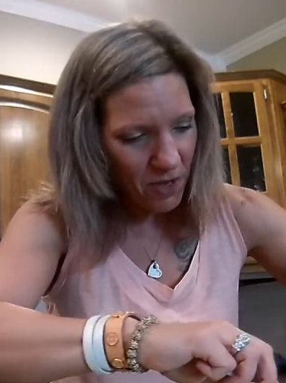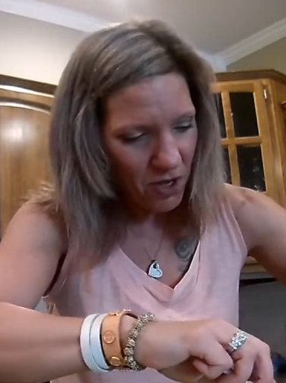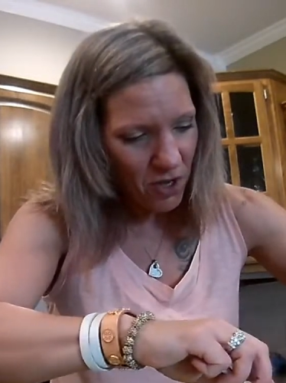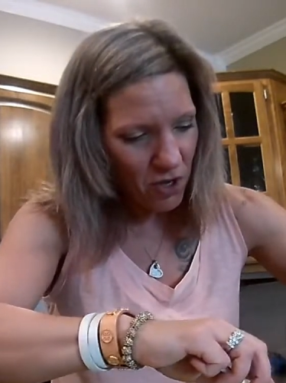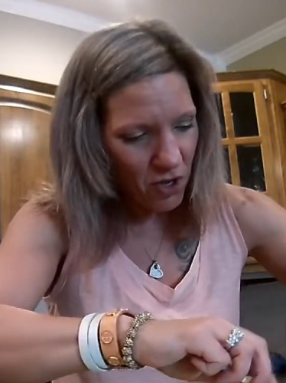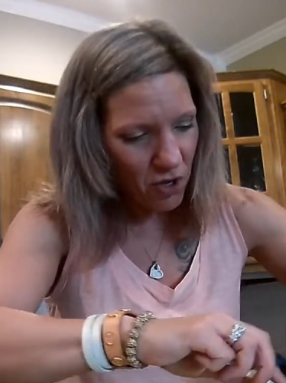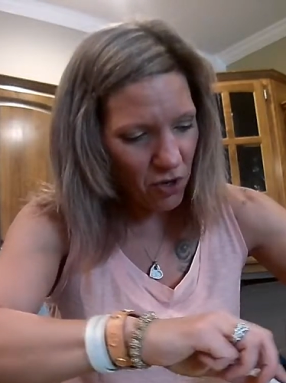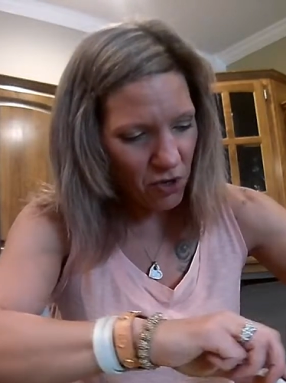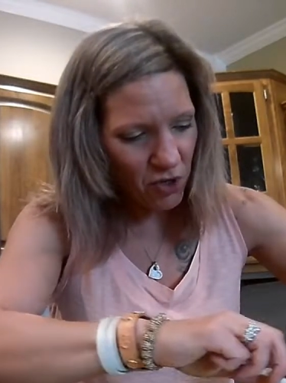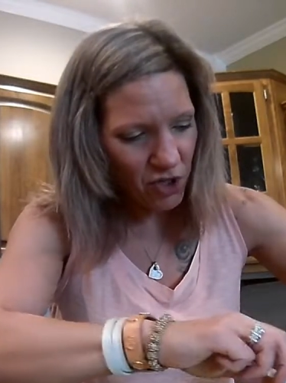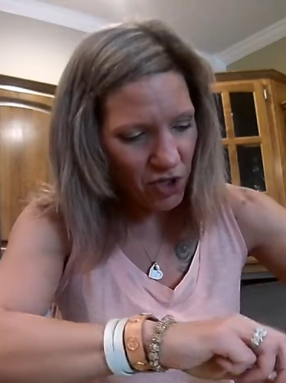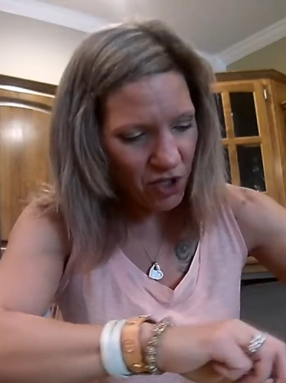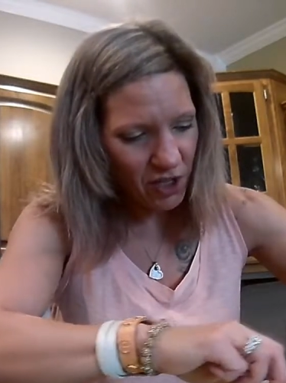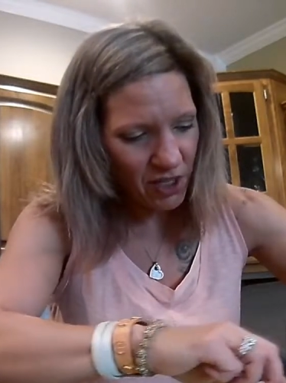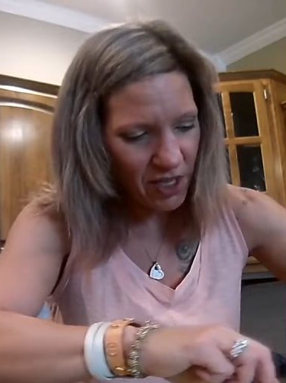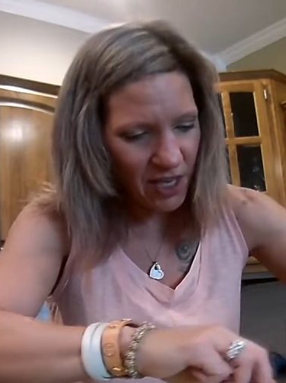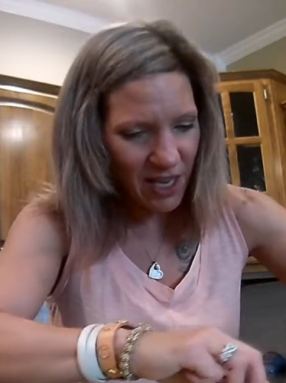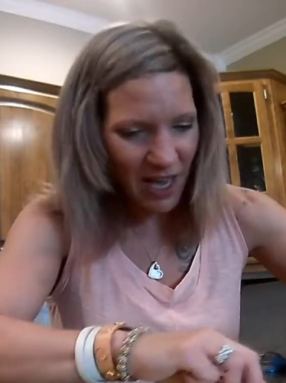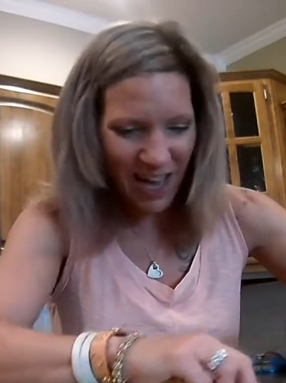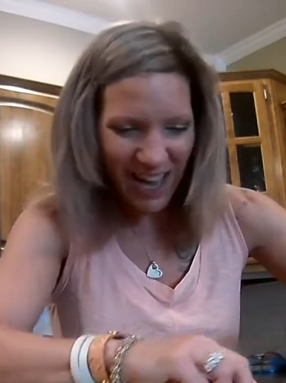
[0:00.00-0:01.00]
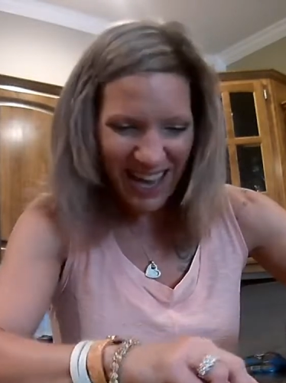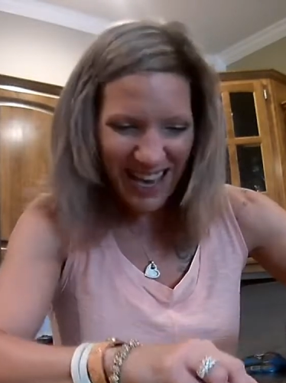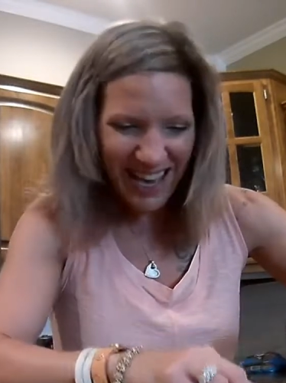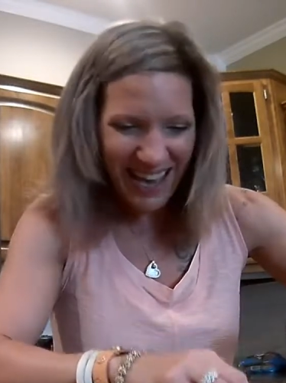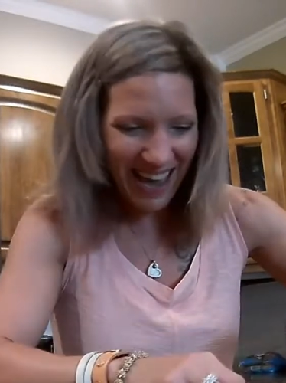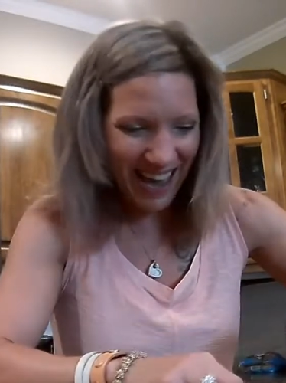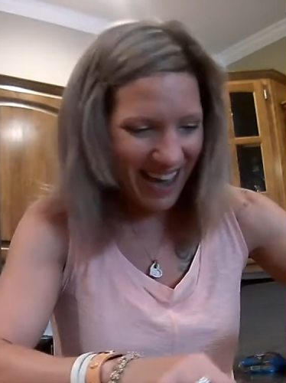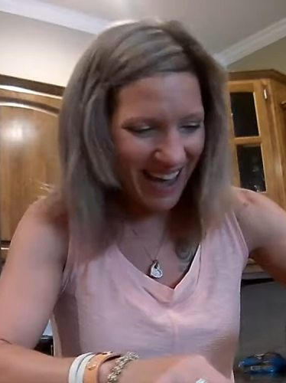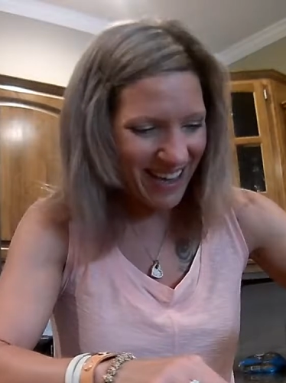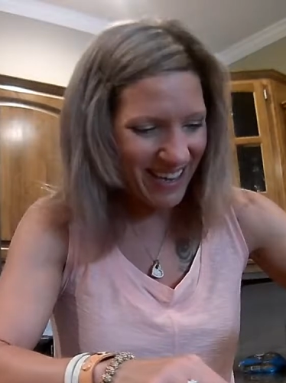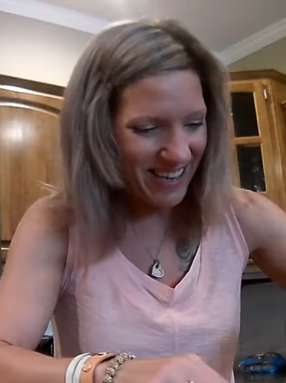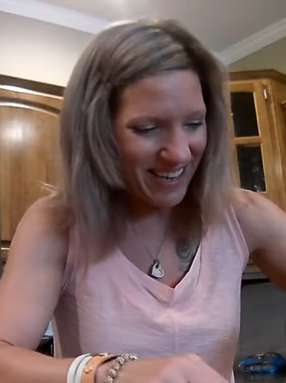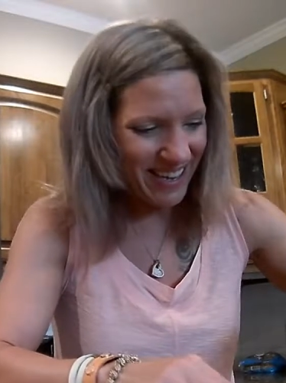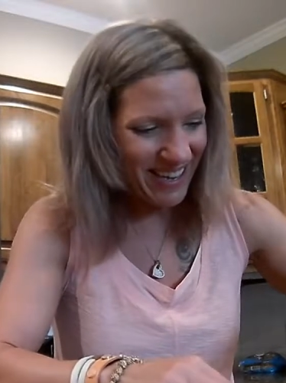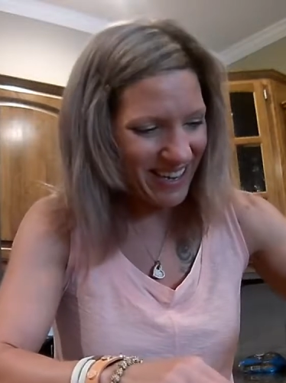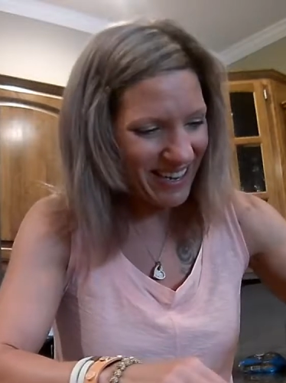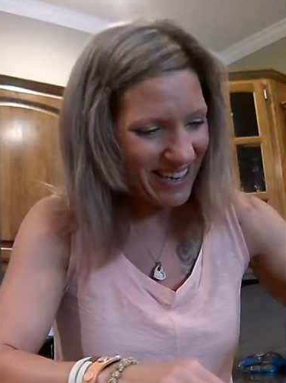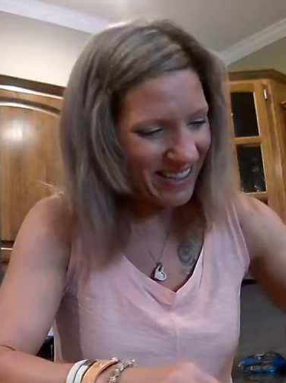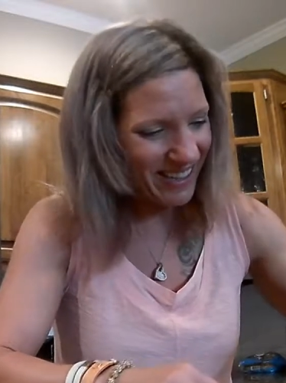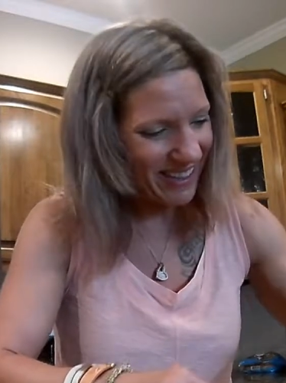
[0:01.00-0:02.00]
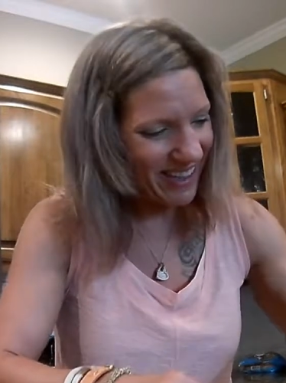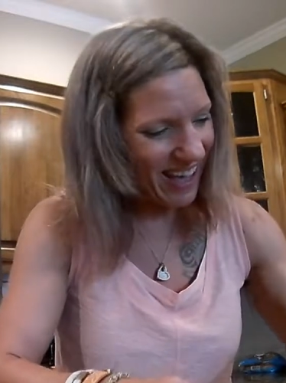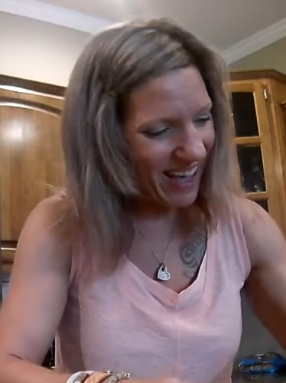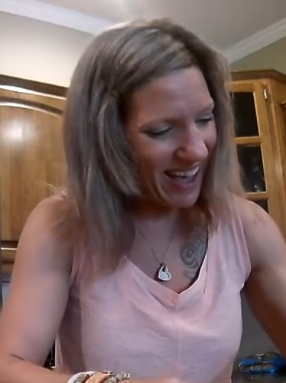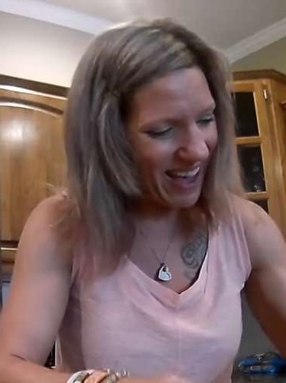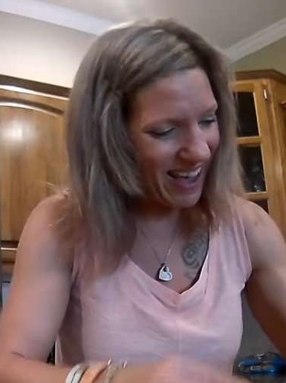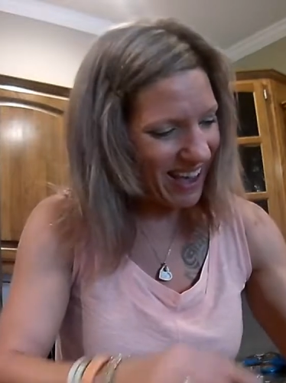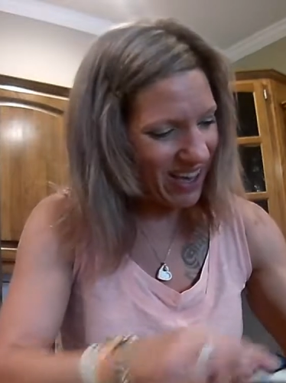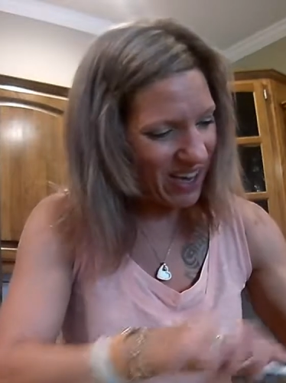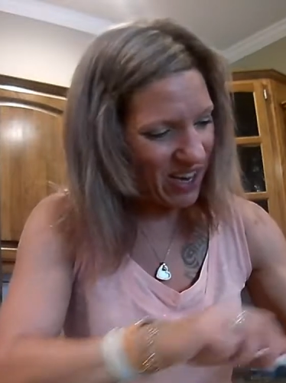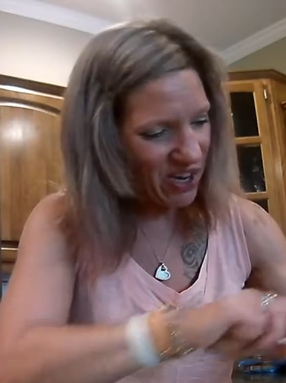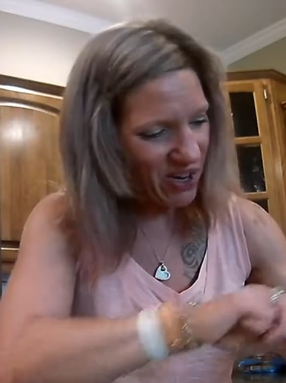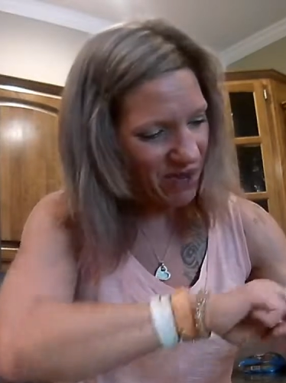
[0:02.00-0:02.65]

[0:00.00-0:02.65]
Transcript: Usually I get like,